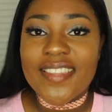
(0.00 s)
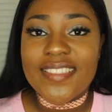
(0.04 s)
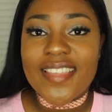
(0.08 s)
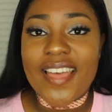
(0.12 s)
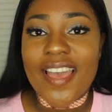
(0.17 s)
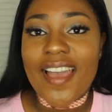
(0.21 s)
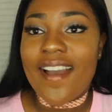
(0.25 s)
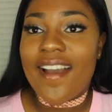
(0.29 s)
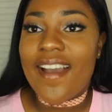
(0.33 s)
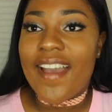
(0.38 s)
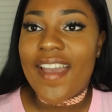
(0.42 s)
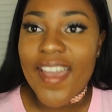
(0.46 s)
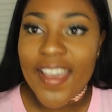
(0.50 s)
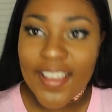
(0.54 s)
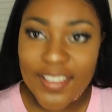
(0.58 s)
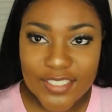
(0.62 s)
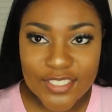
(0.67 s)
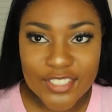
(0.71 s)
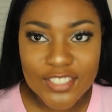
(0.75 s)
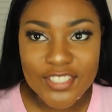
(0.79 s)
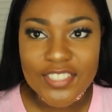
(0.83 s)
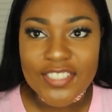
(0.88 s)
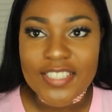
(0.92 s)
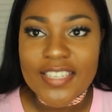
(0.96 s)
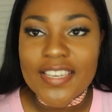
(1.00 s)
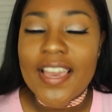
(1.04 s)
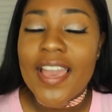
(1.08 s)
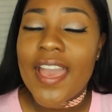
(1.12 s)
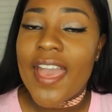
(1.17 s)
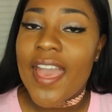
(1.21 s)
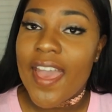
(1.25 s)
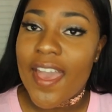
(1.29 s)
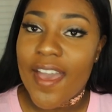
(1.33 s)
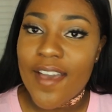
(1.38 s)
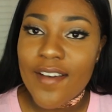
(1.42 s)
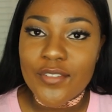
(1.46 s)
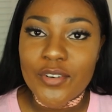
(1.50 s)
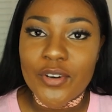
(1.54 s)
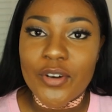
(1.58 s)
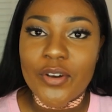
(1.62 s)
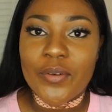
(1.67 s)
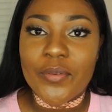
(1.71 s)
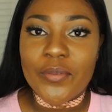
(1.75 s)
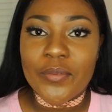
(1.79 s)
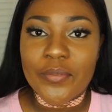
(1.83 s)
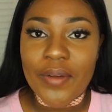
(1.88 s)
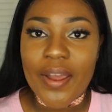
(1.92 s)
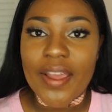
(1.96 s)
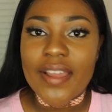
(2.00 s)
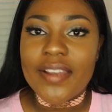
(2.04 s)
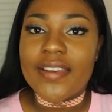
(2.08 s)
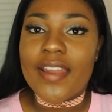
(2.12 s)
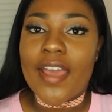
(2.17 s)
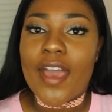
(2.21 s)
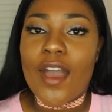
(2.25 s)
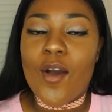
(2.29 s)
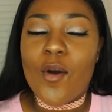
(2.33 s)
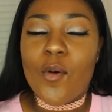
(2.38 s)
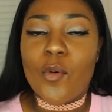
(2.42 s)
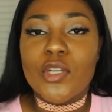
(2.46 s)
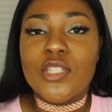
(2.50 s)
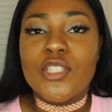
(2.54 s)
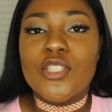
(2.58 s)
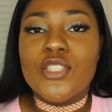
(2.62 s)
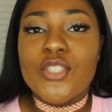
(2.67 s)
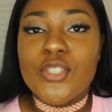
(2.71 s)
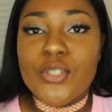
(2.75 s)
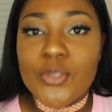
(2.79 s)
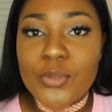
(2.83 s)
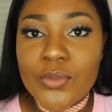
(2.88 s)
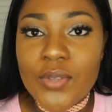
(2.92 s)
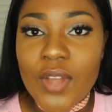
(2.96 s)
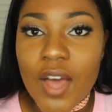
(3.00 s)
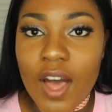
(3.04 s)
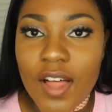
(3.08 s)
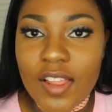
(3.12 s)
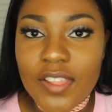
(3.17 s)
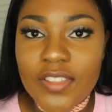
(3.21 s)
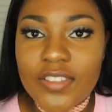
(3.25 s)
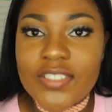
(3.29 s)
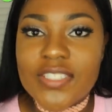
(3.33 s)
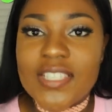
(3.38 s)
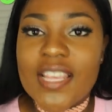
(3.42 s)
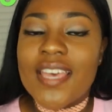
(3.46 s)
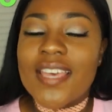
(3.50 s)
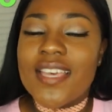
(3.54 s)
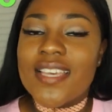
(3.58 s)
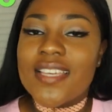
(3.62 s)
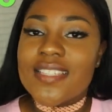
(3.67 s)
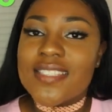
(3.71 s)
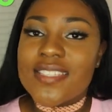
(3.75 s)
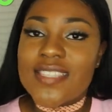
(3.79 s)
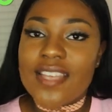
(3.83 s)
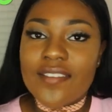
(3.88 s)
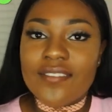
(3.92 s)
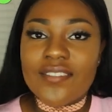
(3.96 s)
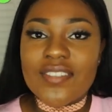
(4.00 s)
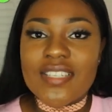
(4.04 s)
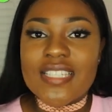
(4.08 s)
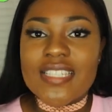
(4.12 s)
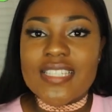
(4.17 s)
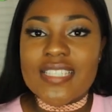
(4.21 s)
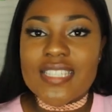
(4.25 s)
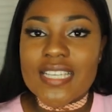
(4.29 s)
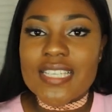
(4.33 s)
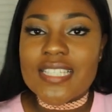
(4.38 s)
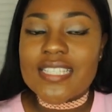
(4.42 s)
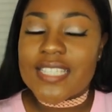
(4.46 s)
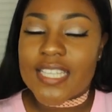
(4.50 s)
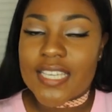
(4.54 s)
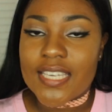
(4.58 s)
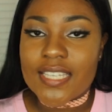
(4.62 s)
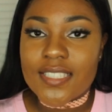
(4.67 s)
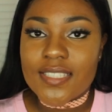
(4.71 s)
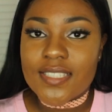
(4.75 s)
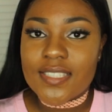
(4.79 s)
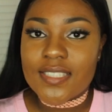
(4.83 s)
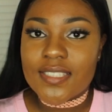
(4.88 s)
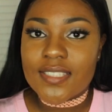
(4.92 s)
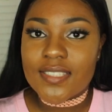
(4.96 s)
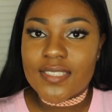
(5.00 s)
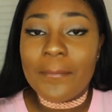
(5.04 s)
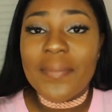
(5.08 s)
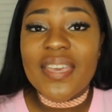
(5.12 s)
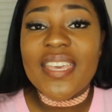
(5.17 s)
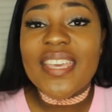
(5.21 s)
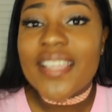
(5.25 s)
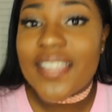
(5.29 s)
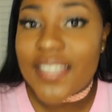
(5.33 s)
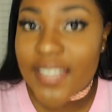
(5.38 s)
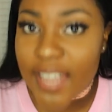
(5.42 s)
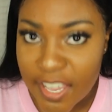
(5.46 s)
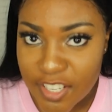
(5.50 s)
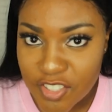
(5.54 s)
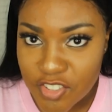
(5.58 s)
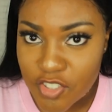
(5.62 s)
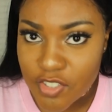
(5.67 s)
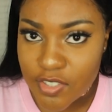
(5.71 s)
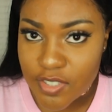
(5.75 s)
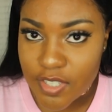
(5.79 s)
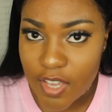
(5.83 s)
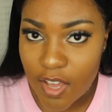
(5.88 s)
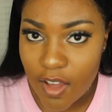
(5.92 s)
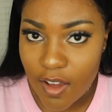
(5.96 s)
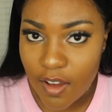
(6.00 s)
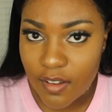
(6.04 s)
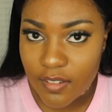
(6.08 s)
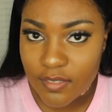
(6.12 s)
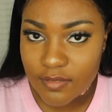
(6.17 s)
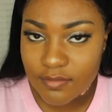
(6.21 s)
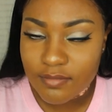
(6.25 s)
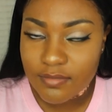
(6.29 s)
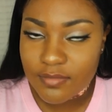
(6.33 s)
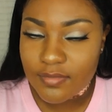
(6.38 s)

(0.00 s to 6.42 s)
that I actually have on right now were $2.76. Mink lashes, y'all.